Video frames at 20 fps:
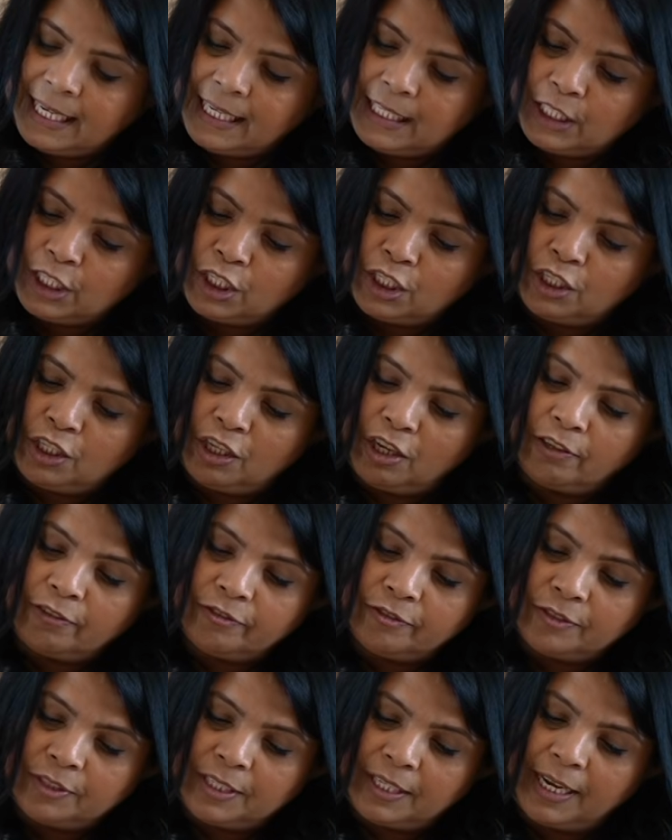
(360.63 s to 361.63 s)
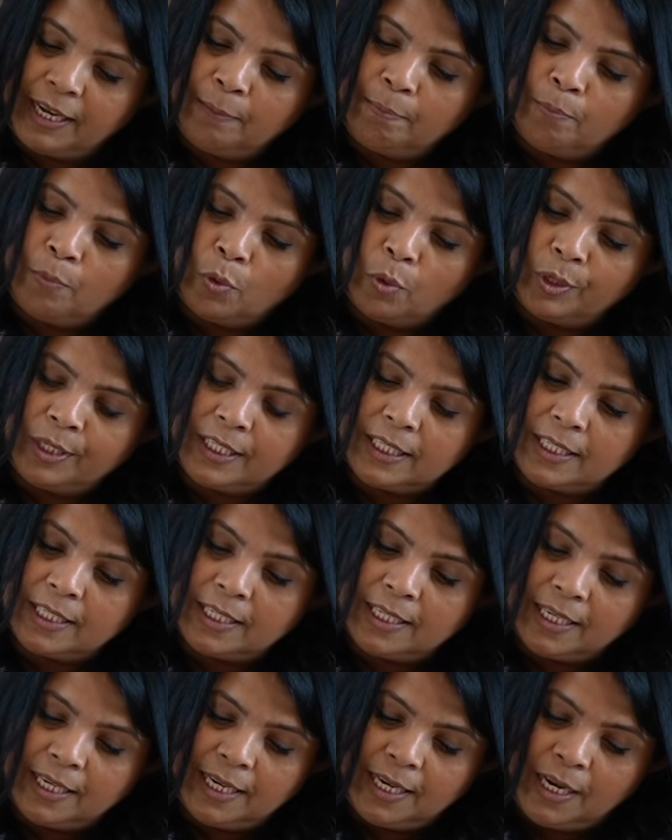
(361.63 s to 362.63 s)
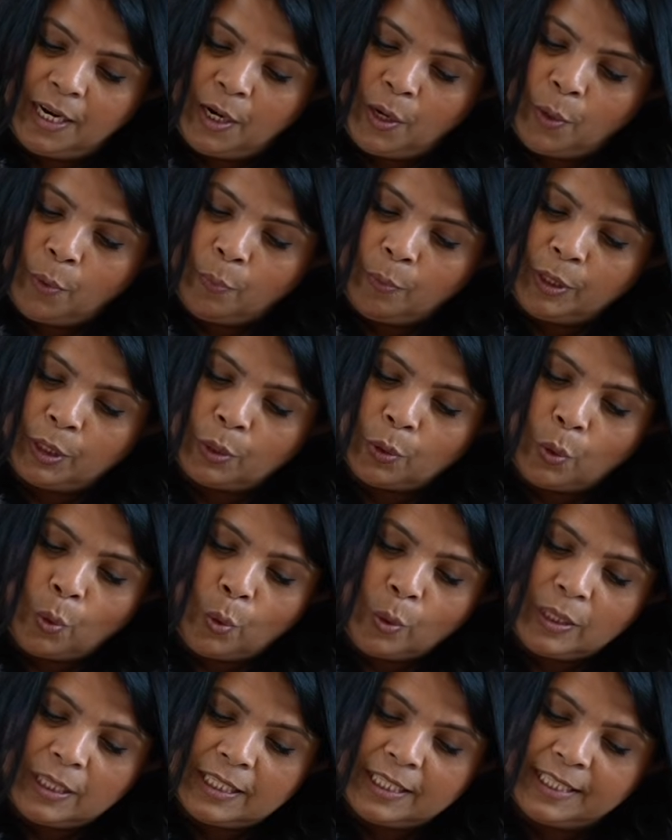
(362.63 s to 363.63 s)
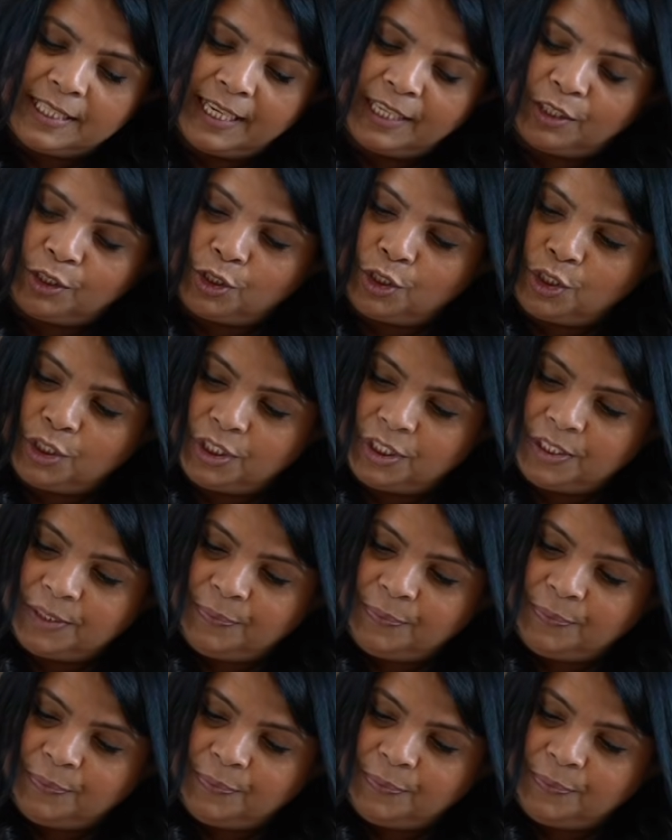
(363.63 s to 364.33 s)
and soft and moist with all the texture.